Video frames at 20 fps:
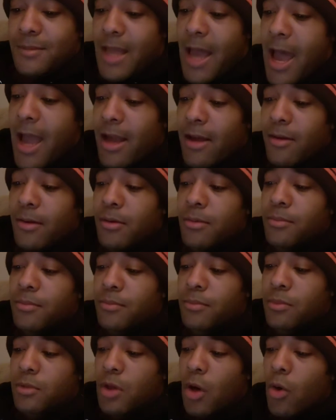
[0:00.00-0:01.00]
that
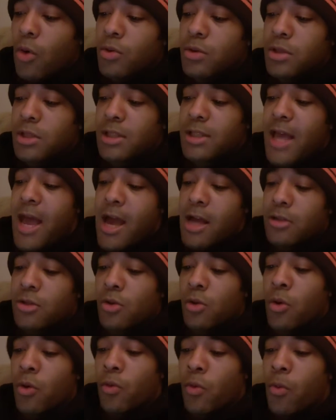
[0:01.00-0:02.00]
those stats
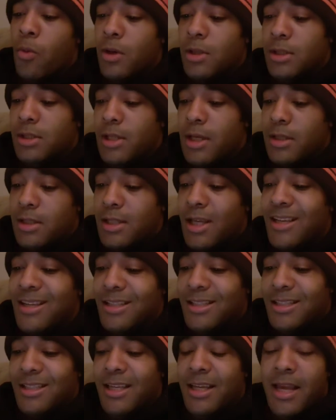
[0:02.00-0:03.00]
are the ones that tend
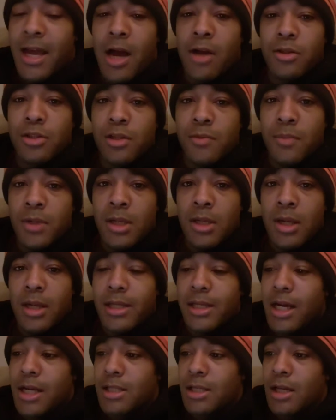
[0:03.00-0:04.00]
to stick out to me.
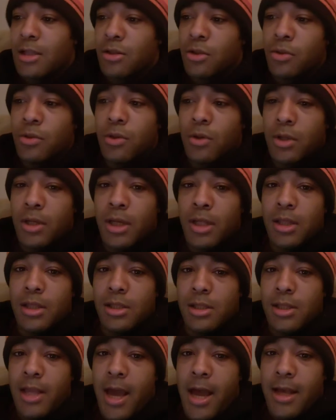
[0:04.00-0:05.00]
Yes, I do look at
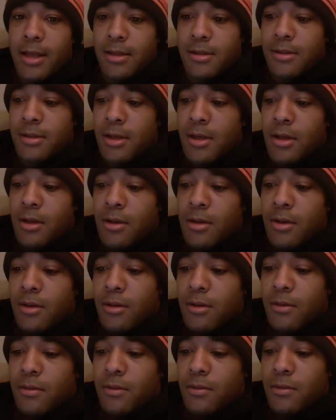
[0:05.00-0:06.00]
the stats
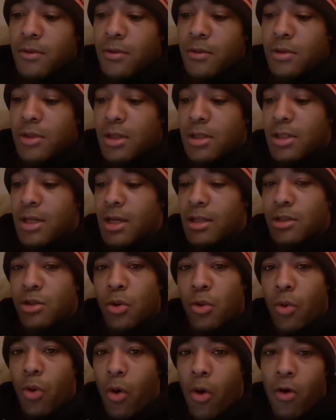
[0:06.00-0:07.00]
such as
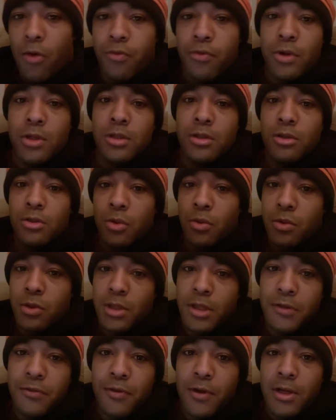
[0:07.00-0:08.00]
total offense and total
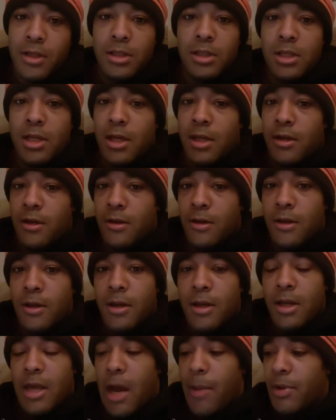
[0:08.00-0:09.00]
defense and
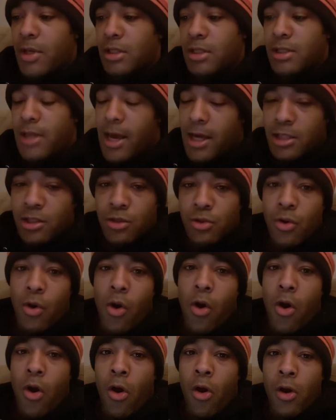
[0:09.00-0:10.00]
how many sacks there
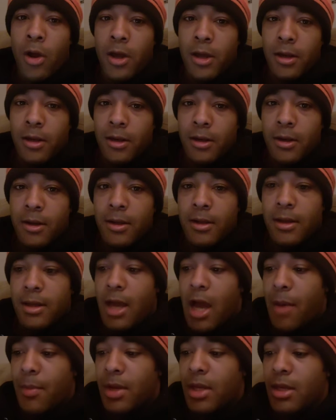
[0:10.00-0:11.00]
are and
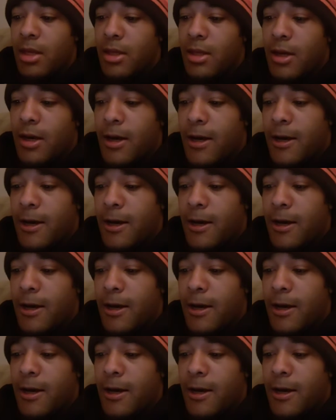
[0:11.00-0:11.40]
how many